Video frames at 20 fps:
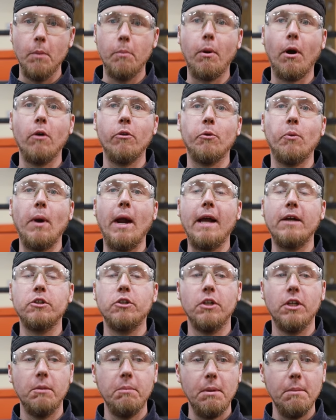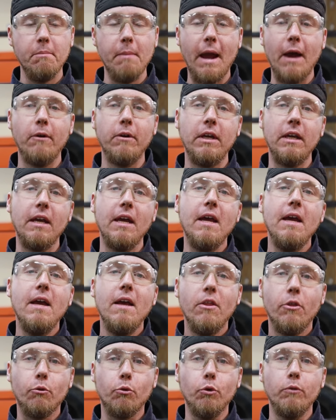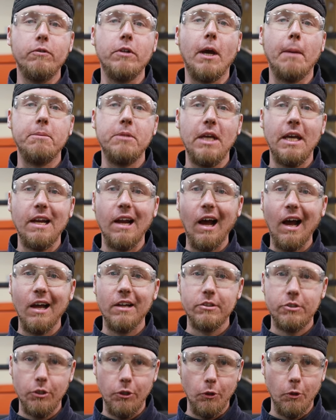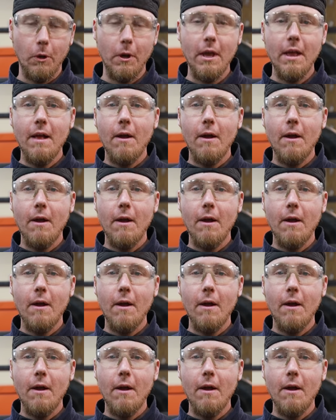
the part that we're actually gonna be mounting the rooftop tent onto.